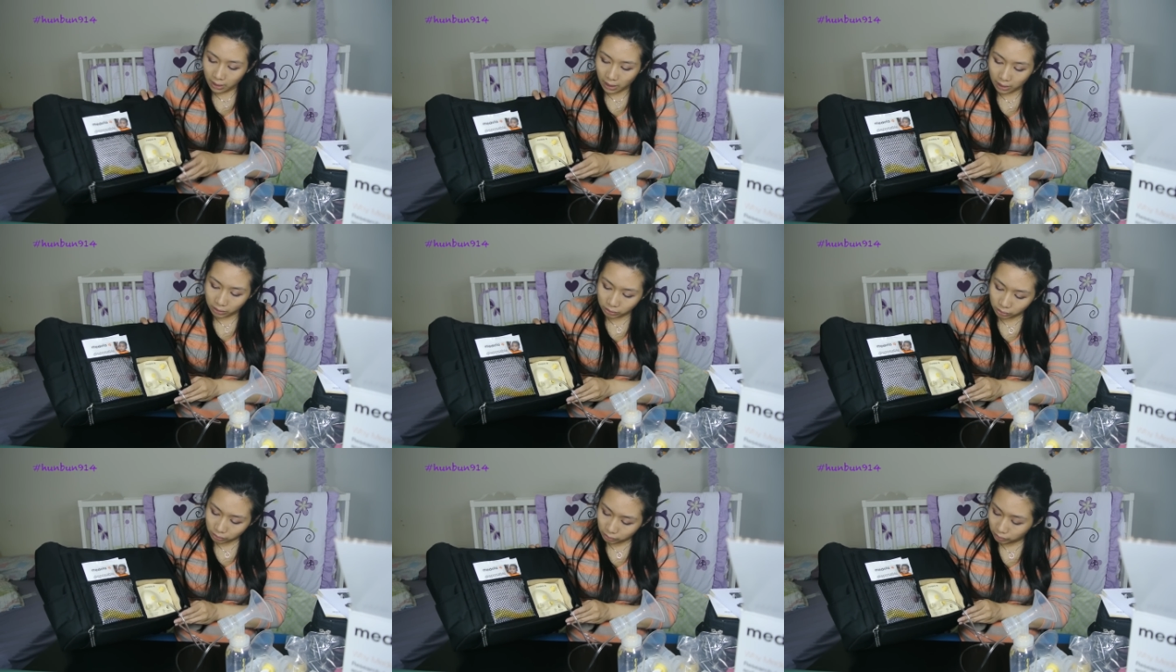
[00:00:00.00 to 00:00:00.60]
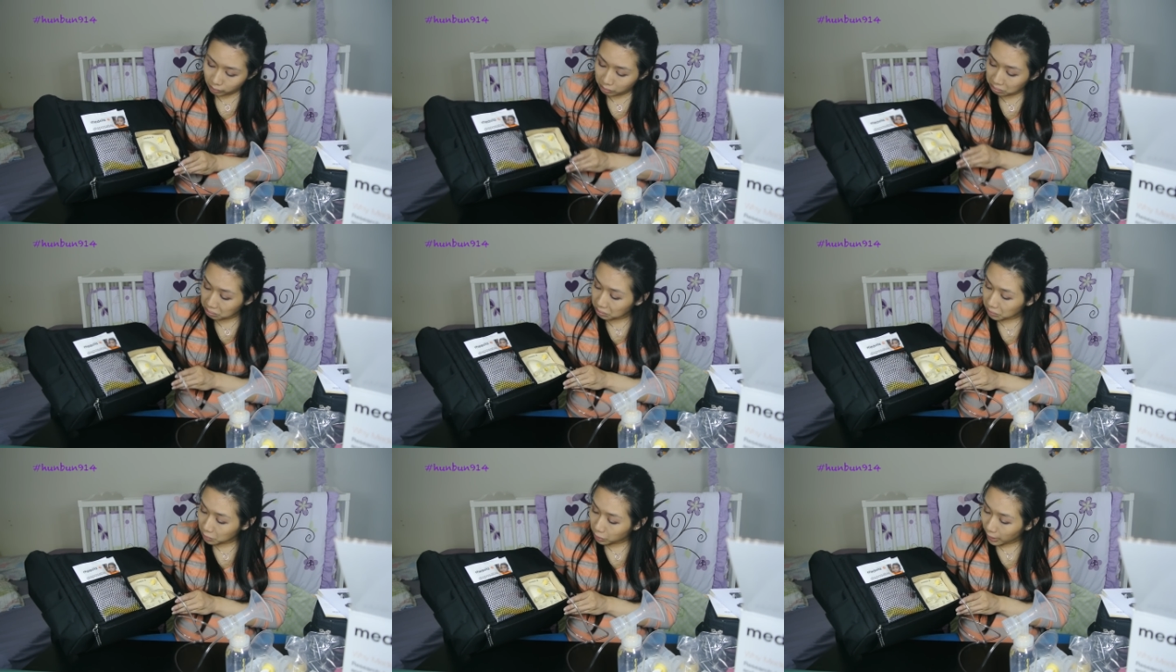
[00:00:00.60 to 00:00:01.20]
I'll
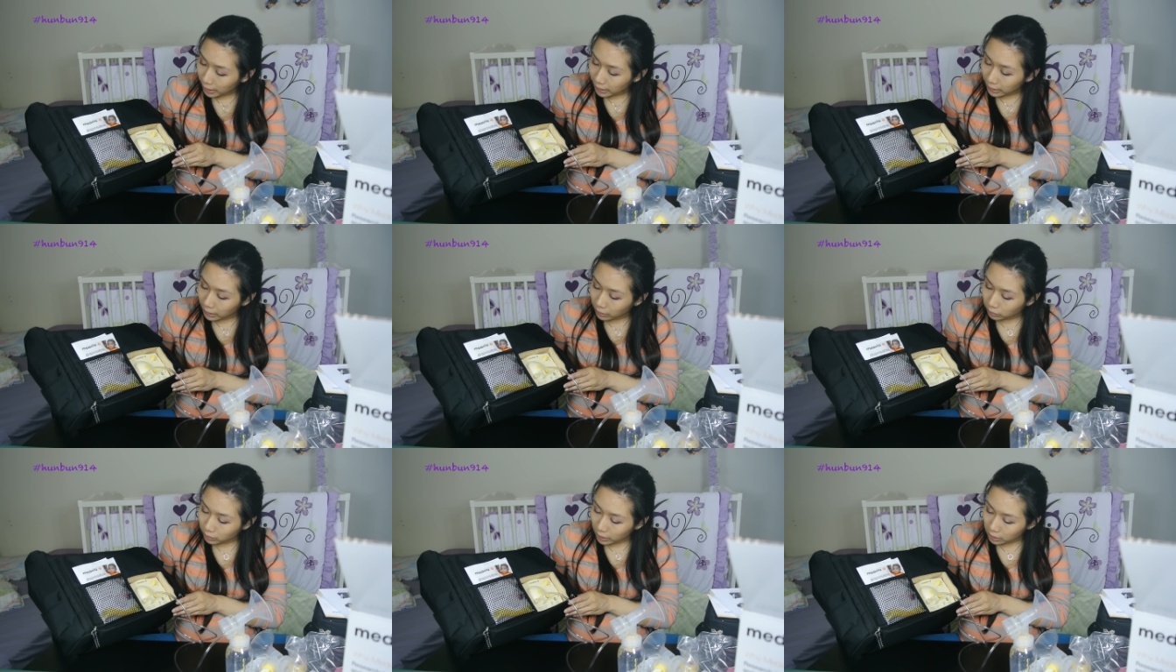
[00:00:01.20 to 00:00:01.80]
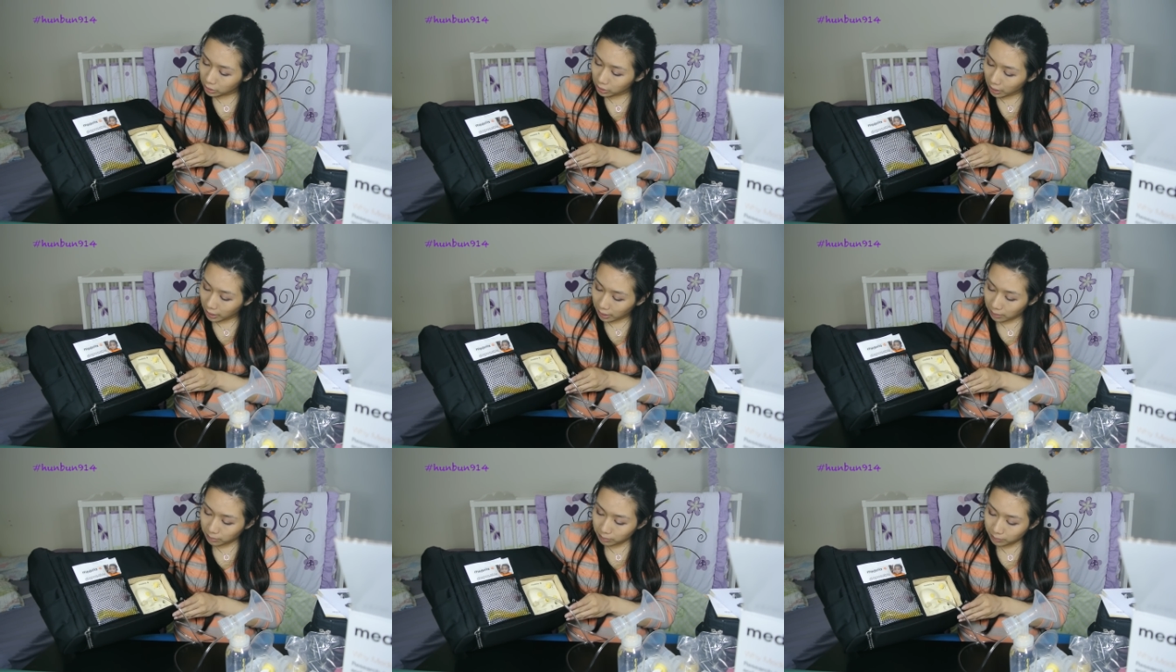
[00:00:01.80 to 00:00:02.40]
try that out next
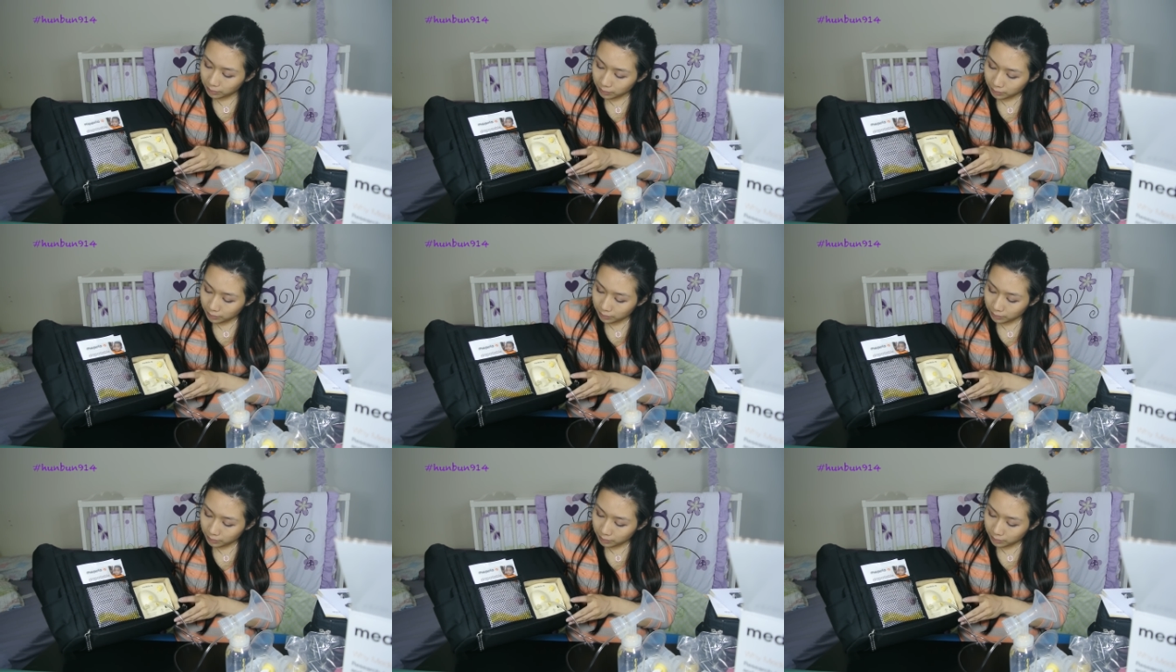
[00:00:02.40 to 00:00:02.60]
time